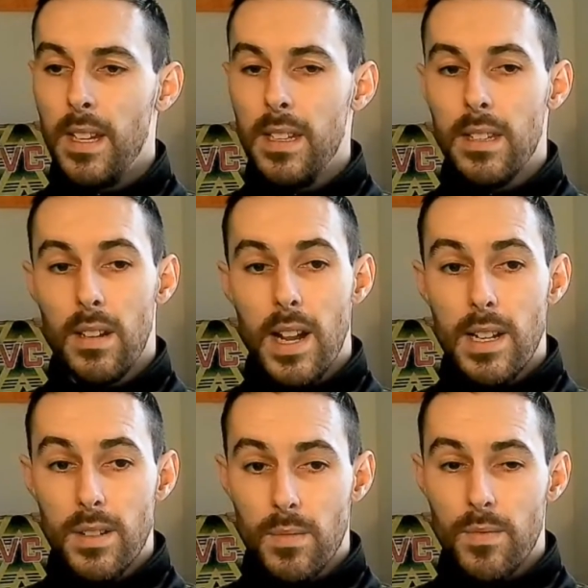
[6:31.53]
There are
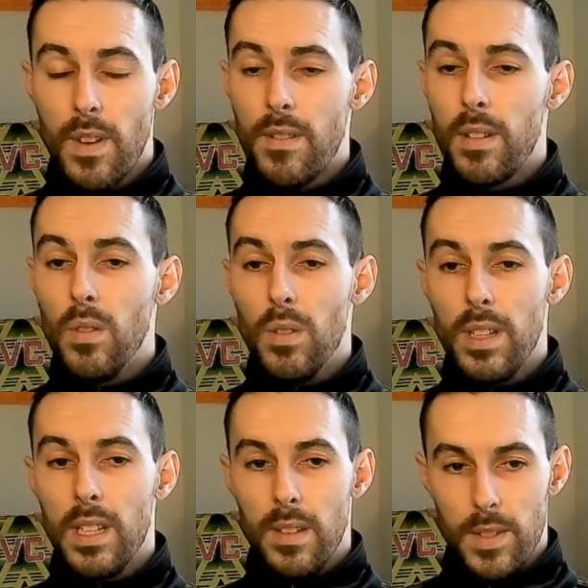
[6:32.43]
some very good
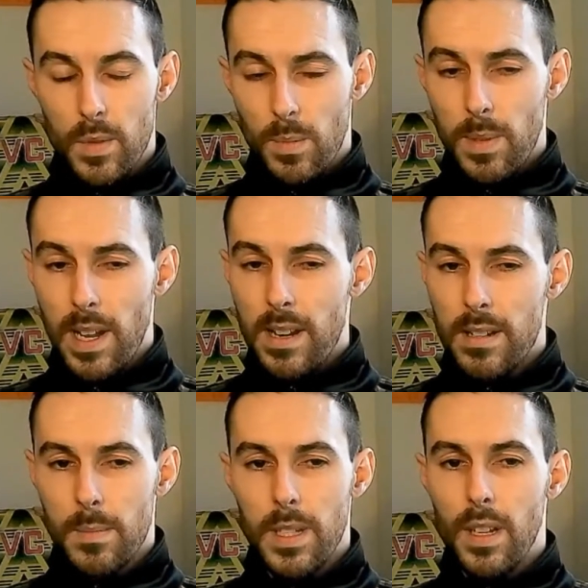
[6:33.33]
individual
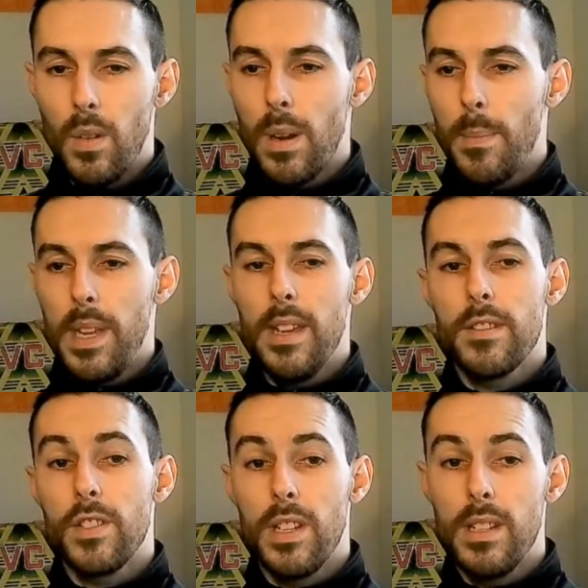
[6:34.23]
players. I mean, you look at
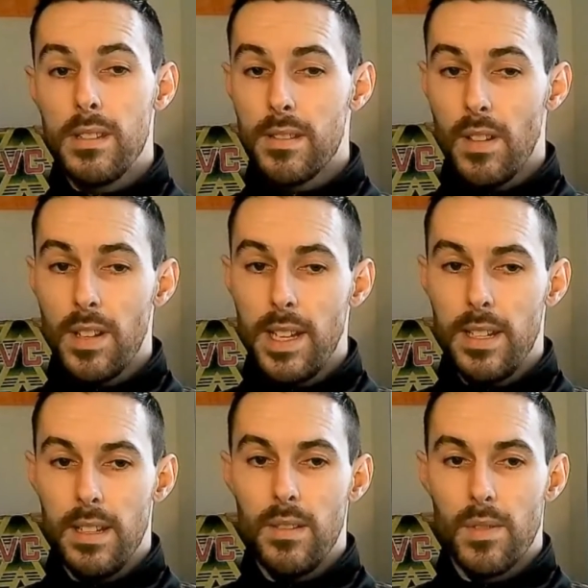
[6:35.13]
PSG's side,
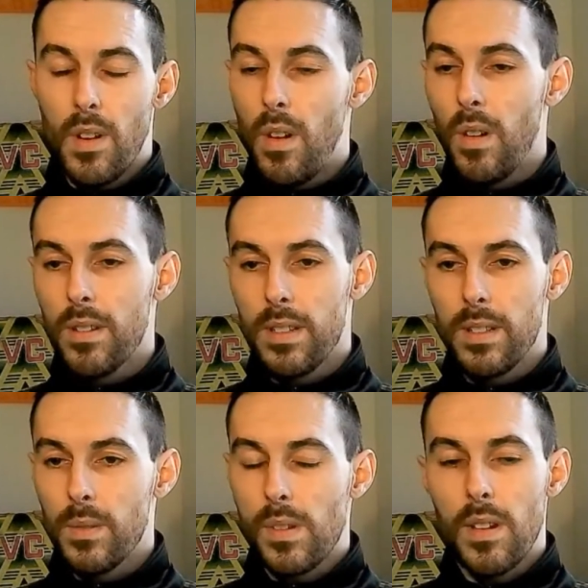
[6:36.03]
and of course,
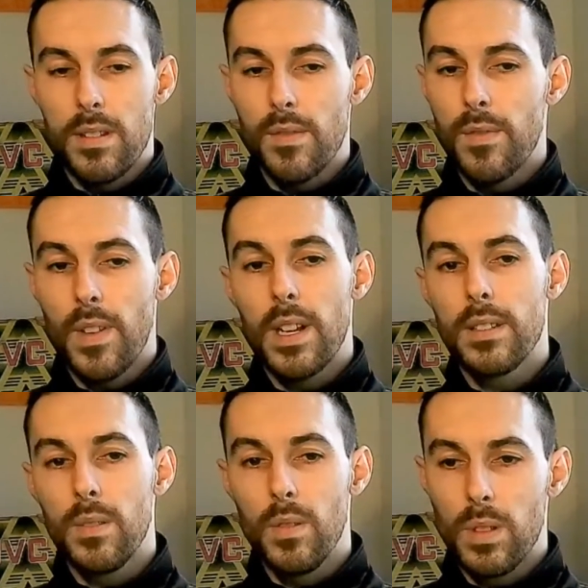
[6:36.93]
those guys are far
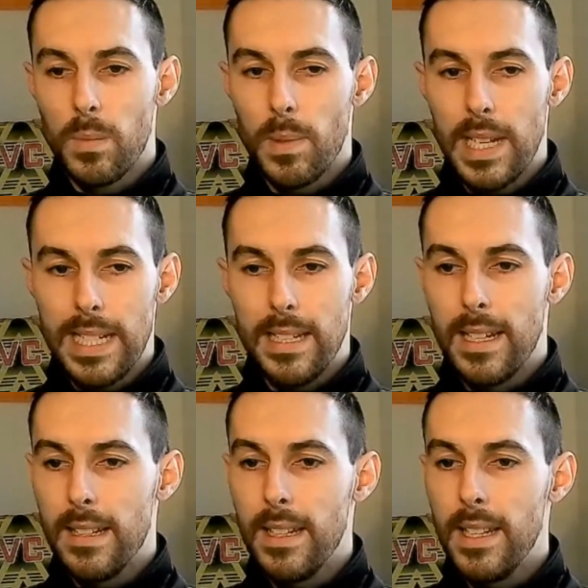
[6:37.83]
too good to be playing in
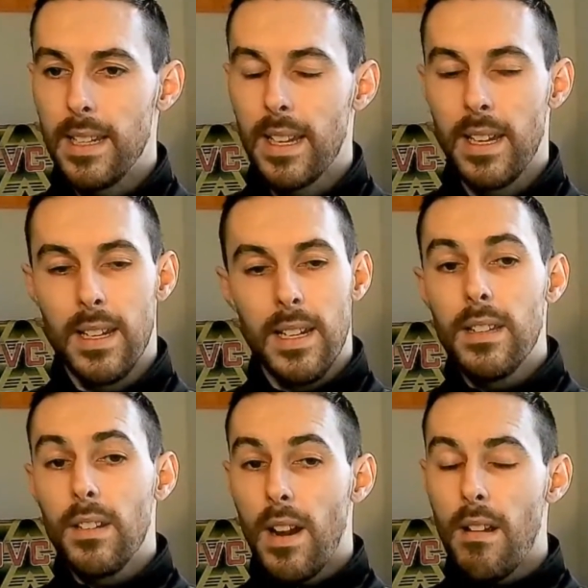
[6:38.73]
that league.
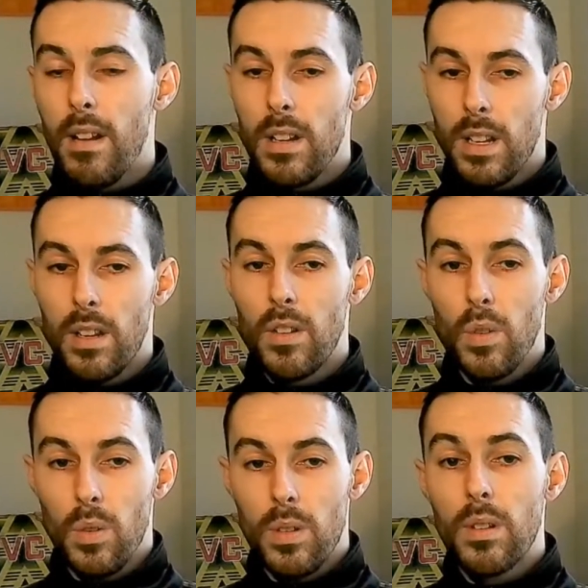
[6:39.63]
There are a lot of
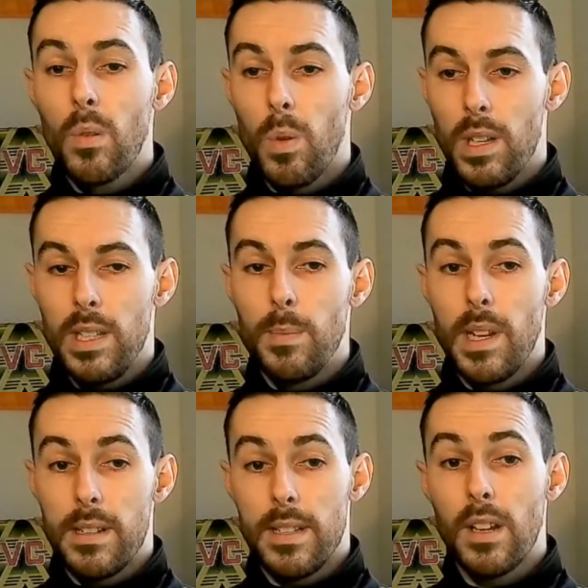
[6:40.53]
good quality
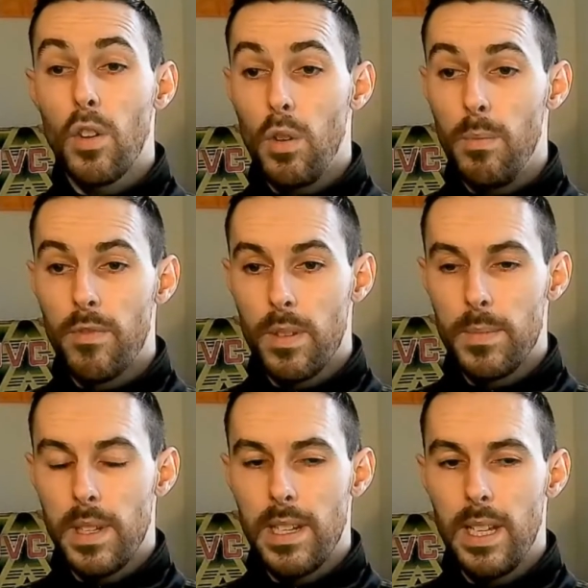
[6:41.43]
players that come from
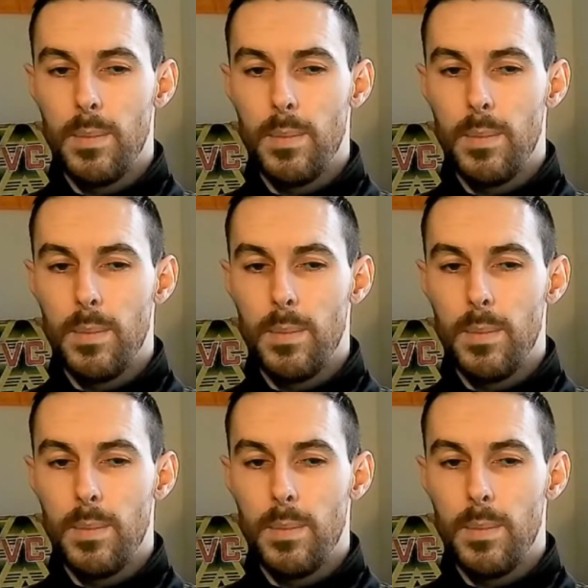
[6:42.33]
that league.